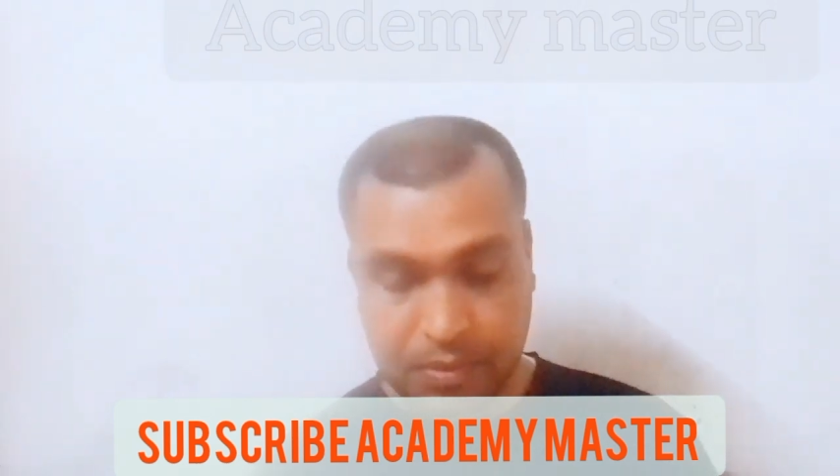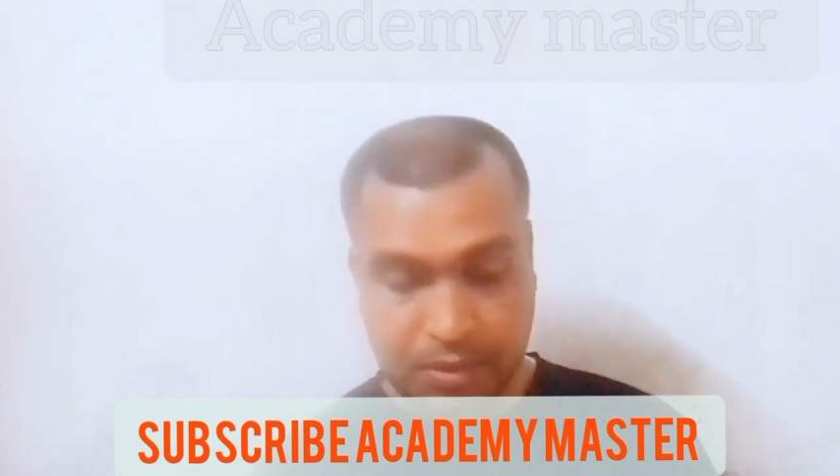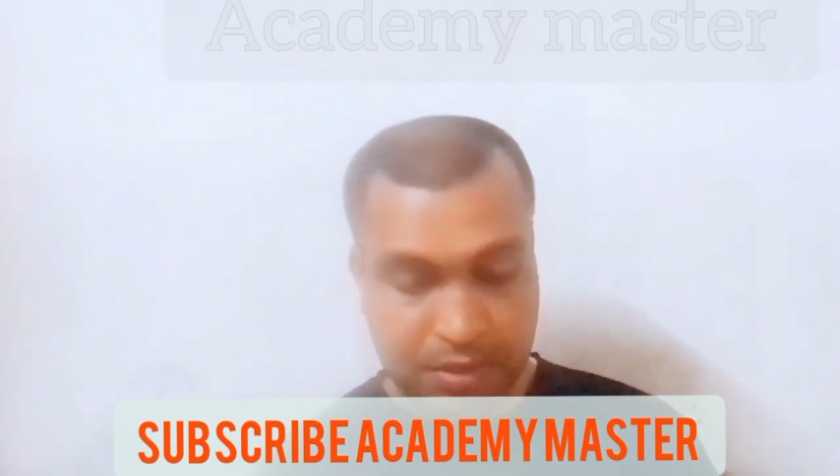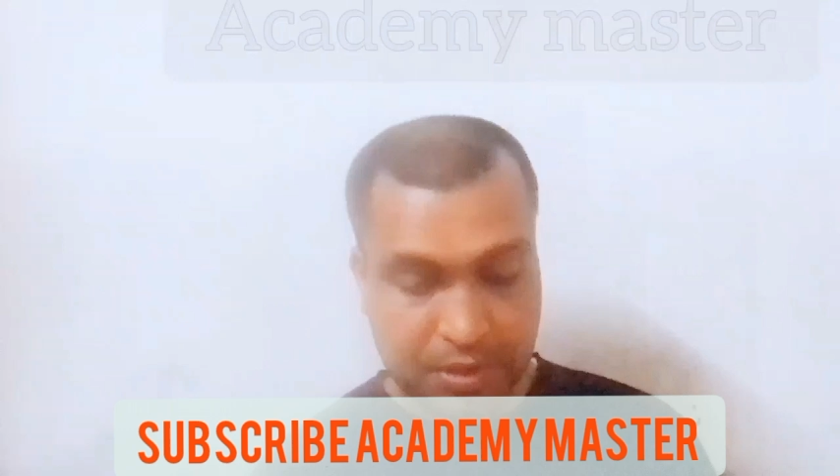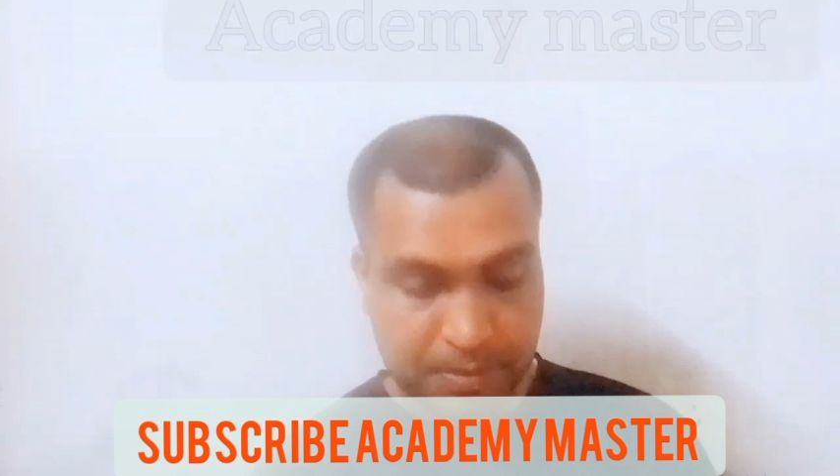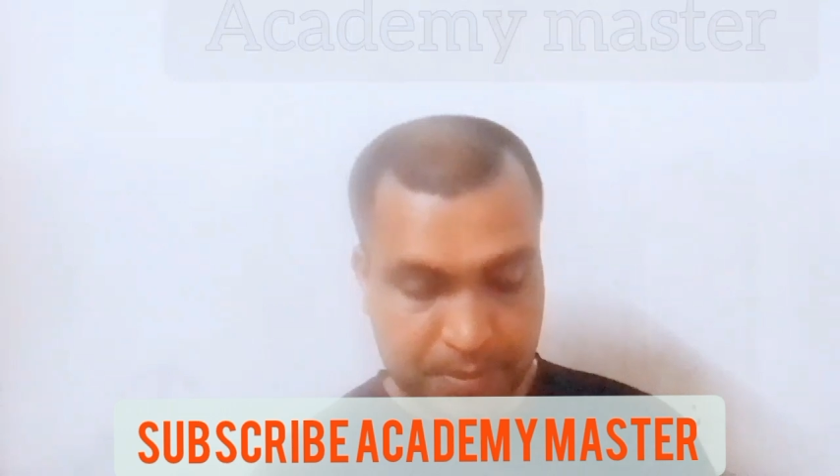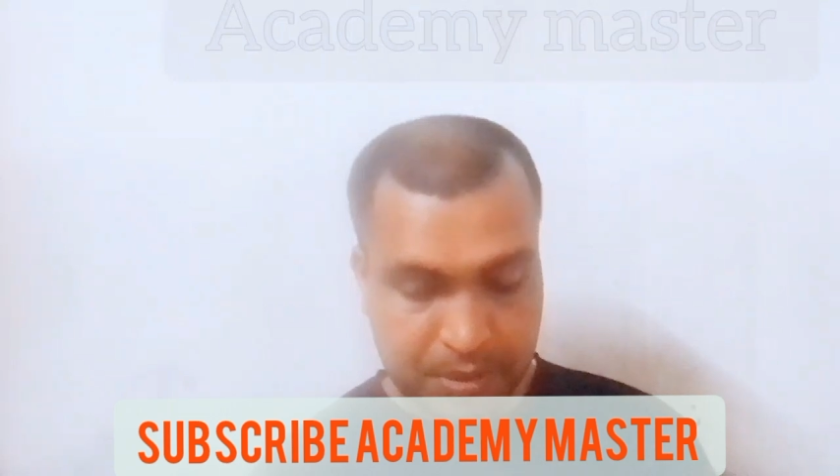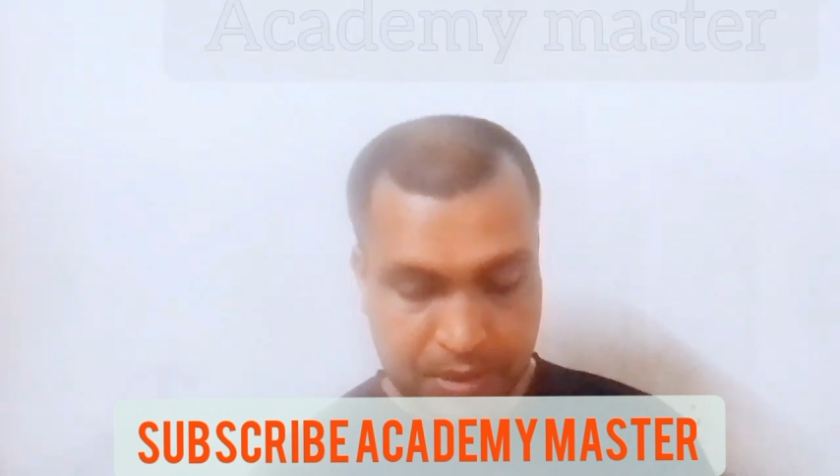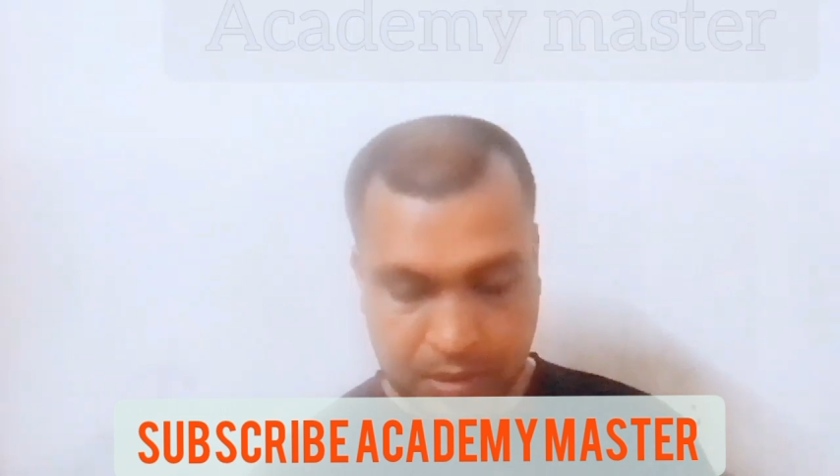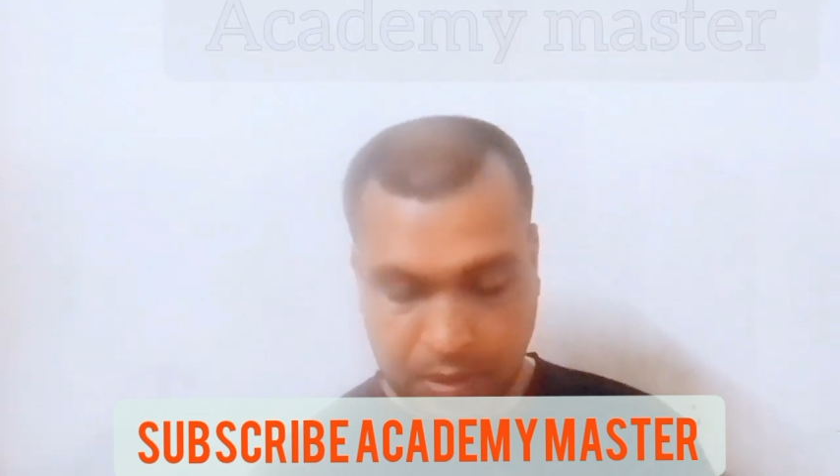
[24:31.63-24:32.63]

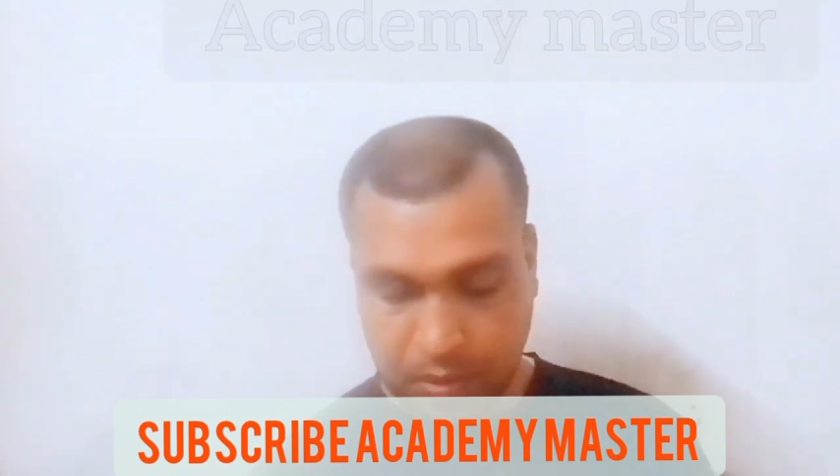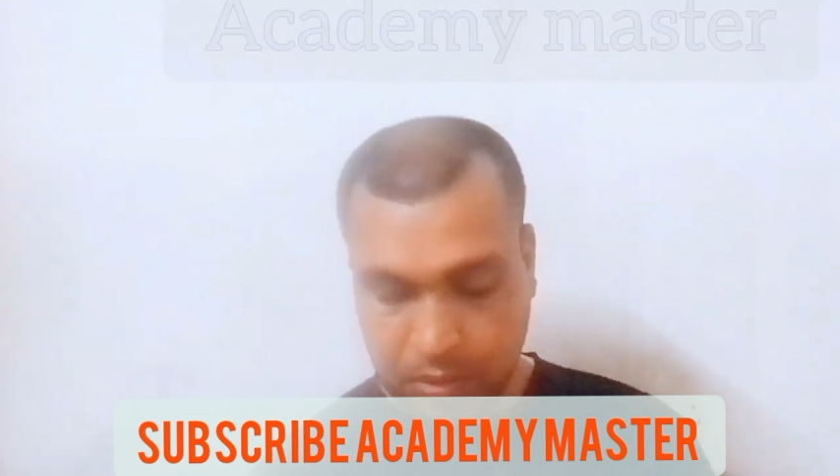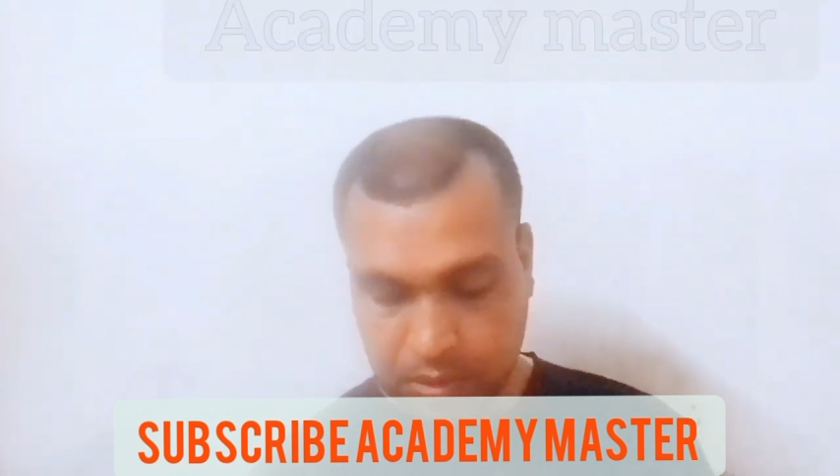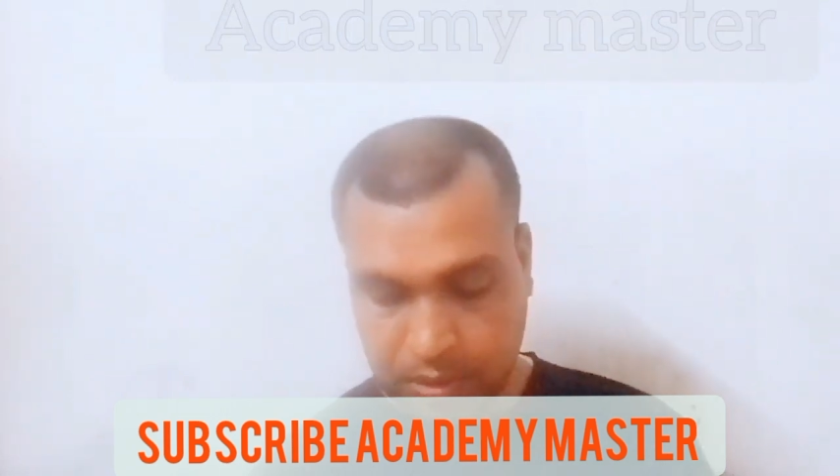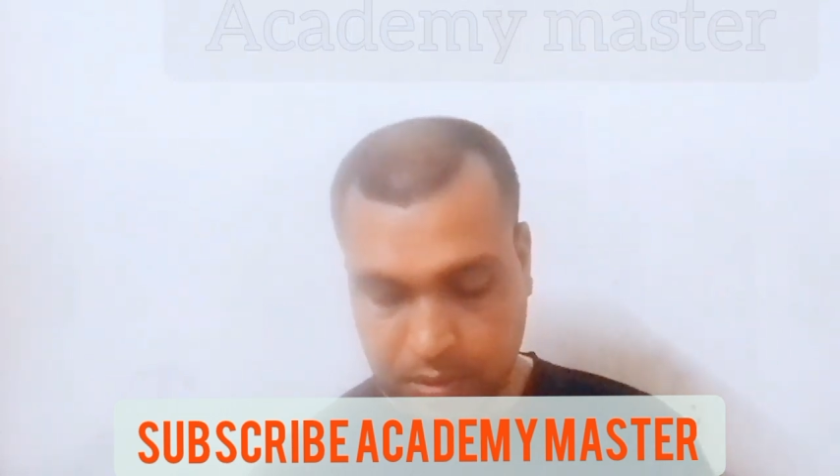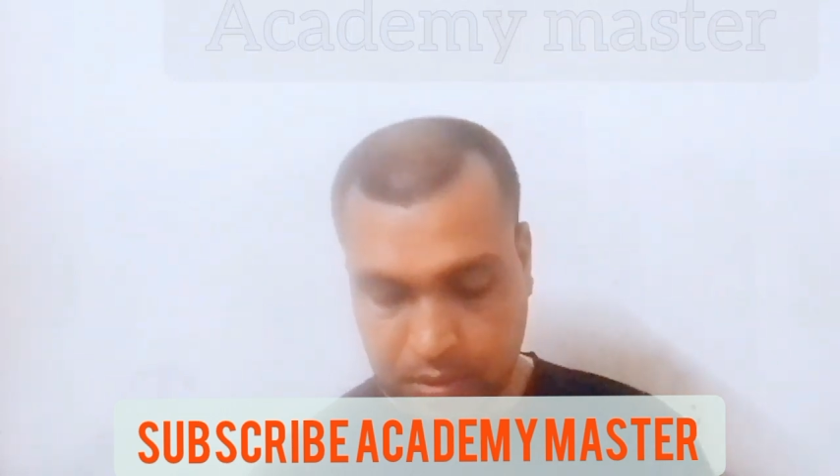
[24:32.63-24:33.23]
descriptions, all the